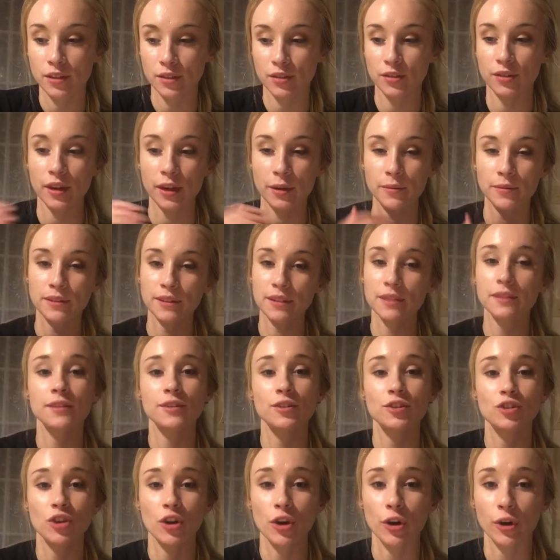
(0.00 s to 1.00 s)
So I was in
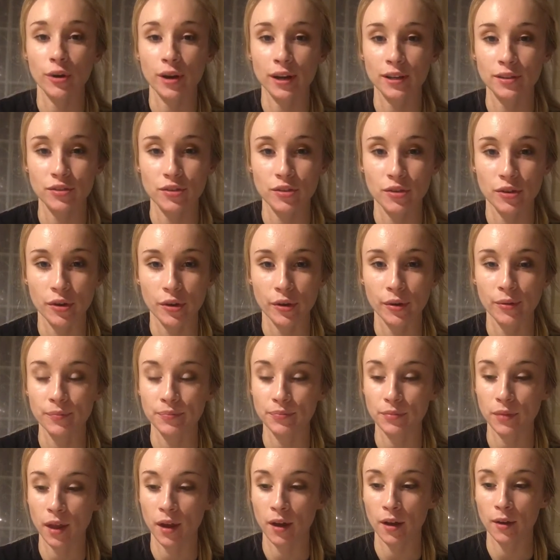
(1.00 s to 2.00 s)
the show, as you know,
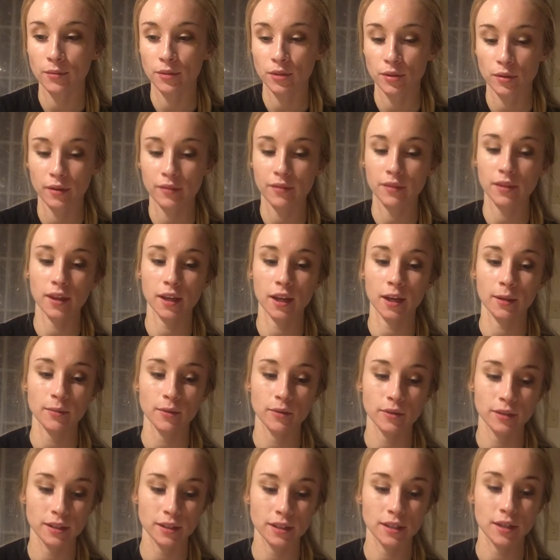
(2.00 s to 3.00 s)
so everything I'm
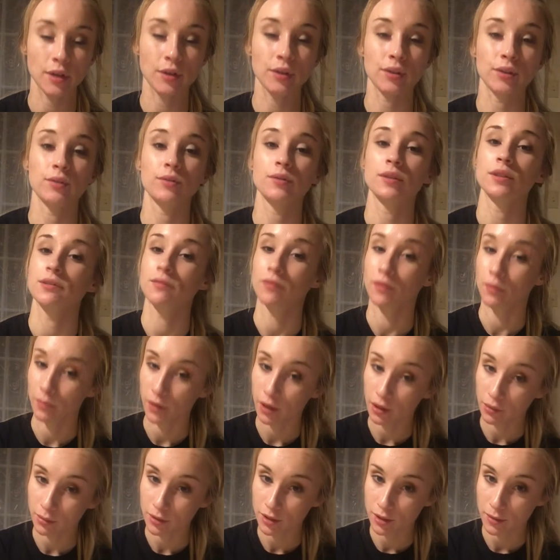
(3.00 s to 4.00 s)
going to tell you is from
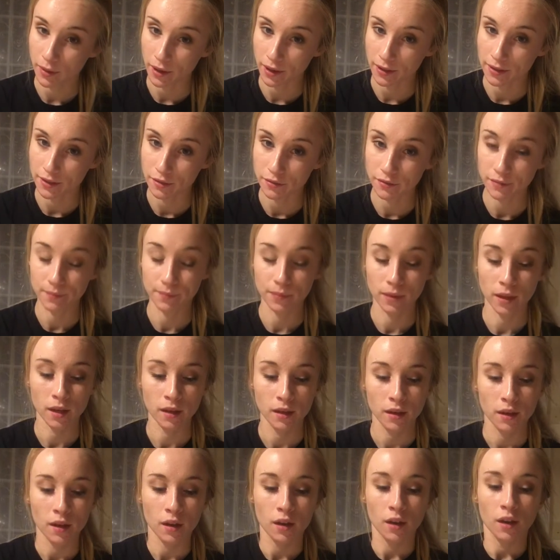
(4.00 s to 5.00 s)
my perspective.
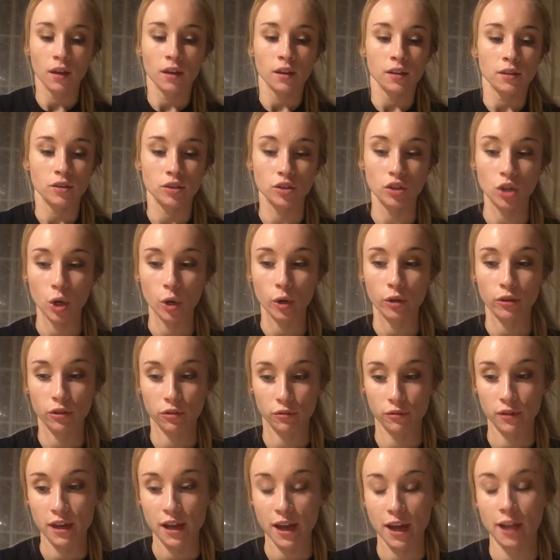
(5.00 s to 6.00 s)
So
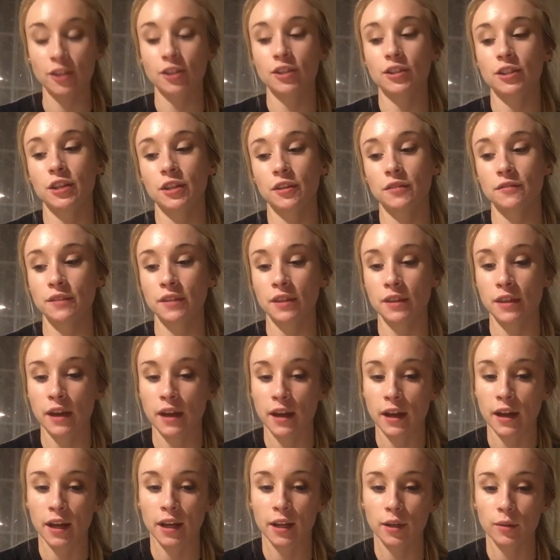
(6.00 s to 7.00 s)
3 adjectives
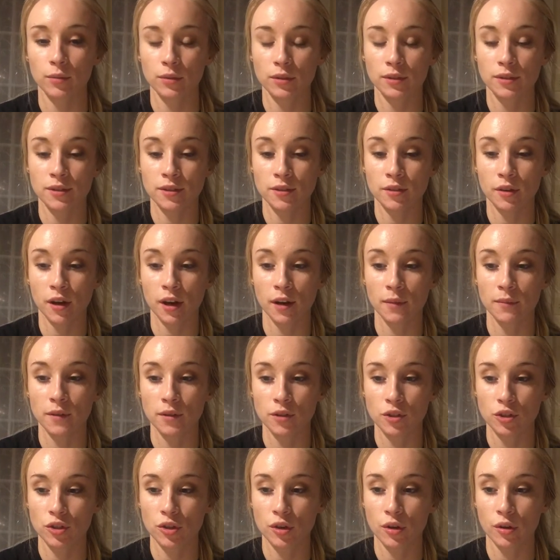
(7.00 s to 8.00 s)
that I would describe
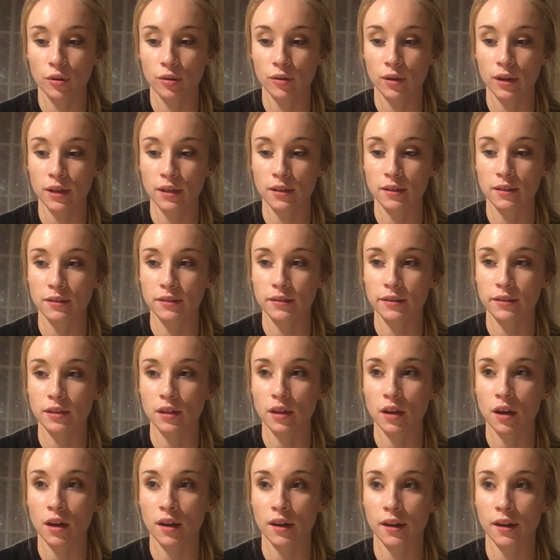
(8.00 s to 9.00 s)
the show is